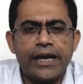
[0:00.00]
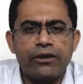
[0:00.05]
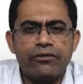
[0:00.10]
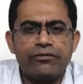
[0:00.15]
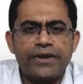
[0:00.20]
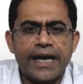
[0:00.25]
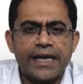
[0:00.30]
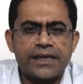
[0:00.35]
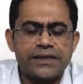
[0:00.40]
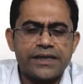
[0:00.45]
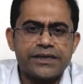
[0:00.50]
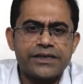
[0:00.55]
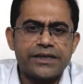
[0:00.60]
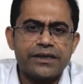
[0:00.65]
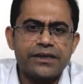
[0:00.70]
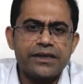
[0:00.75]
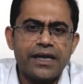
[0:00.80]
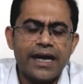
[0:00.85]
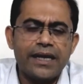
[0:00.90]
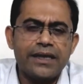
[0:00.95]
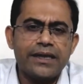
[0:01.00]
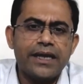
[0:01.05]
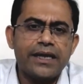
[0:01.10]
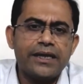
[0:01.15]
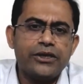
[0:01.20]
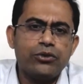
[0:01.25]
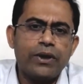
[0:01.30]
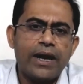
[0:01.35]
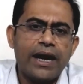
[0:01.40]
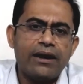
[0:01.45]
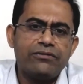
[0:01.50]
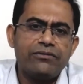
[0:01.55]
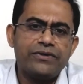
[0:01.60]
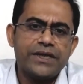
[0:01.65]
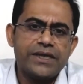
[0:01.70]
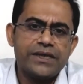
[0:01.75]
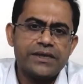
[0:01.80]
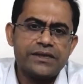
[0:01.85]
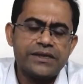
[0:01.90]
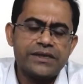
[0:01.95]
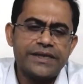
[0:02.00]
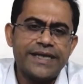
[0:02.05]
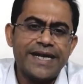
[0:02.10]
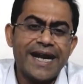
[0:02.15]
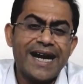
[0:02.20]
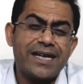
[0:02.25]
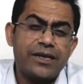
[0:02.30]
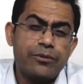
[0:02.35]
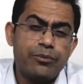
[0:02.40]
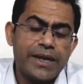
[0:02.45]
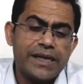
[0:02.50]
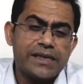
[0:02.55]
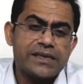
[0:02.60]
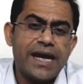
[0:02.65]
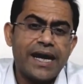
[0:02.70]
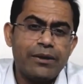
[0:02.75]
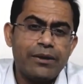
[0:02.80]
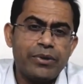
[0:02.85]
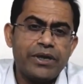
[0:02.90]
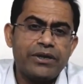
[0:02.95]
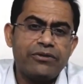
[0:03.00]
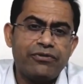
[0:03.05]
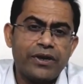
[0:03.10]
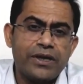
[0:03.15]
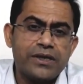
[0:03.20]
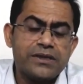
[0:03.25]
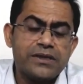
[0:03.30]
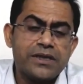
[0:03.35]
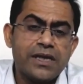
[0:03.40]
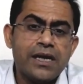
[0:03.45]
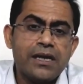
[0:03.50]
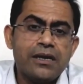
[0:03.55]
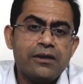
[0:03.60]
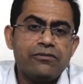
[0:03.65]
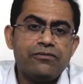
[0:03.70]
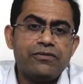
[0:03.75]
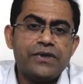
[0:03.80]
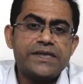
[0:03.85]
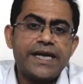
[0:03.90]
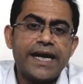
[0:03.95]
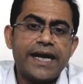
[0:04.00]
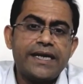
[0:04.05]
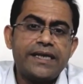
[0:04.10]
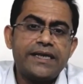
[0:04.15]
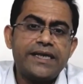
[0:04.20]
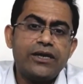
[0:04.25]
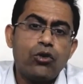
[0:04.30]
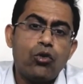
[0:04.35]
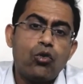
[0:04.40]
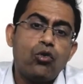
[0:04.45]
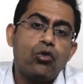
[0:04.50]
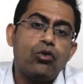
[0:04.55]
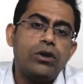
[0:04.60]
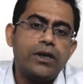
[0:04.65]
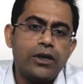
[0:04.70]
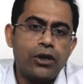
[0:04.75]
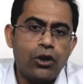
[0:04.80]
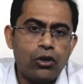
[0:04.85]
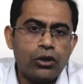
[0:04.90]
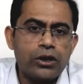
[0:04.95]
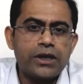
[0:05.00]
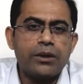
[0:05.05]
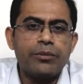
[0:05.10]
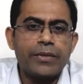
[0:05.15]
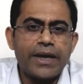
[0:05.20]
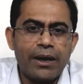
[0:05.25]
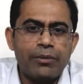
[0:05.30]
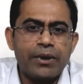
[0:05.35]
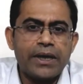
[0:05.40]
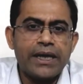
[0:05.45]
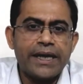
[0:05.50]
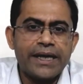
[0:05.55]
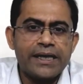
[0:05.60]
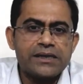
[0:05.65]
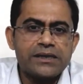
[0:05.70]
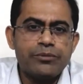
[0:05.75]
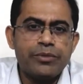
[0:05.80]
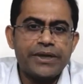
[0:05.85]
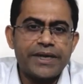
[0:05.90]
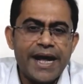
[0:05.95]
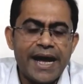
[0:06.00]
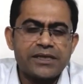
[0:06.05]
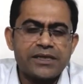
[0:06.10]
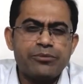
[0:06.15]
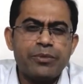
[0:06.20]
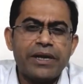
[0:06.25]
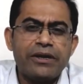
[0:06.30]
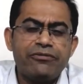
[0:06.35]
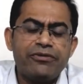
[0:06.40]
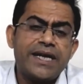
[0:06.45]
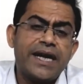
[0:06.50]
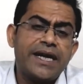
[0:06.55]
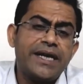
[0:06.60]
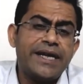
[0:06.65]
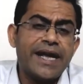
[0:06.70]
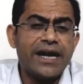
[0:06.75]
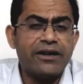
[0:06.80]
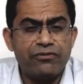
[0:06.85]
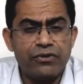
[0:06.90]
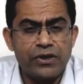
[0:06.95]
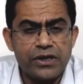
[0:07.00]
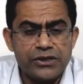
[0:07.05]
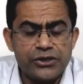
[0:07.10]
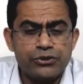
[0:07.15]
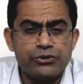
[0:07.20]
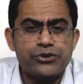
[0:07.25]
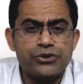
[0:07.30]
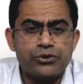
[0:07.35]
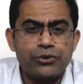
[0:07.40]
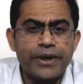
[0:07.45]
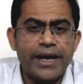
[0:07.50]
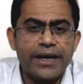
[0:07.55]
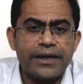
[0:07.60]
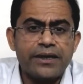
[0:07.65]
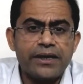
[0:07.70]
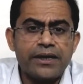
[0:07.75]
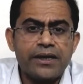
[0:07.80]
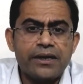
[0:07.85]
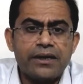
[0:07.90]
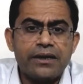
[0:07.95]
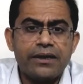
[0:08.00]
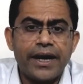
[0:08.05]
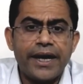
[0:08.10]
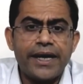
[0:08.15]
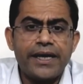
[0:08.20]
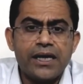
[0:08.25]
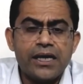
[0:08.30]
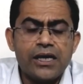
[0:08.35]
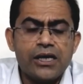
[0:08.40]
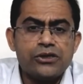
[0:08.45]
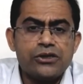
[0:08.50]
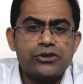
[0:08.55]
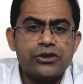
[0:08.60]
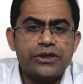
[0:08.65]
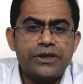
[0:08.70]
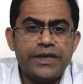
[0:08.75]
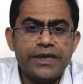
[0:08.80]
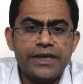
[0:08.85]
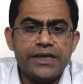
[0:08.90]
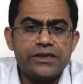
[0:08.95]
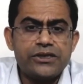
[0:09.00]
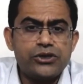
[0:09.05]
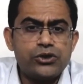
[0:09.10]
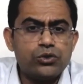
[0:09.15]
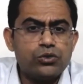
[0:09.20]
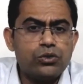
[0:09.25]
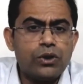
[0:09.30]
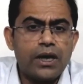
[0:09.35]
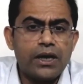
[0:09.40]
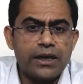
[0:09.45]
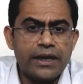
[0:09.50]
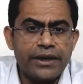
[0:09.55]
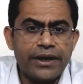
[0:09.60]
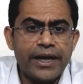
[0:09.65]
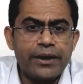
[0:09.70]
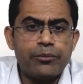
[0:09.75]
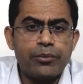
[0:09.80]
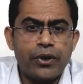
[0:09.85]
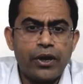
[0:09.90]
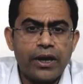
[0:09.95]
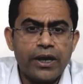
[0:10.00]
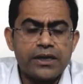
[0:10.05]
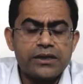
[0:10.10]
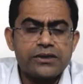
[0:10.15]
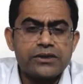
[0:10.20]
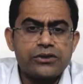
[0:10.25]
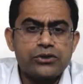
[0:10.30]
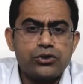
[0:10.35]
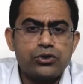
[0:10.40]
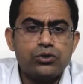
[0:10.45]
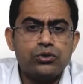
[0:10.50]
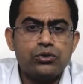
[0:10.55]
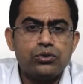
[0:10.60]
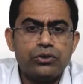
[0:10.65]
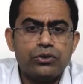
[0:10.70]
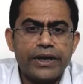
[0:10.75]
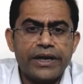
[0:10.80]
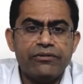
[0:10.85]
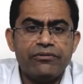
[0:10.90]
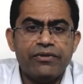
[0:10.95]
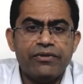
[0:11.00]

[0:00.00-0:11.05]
kind of taxation. And then you have these debt-based hybrid funds, which get the old long-term capital gains tax benefit that debt funds used to get, right? So these two are great products to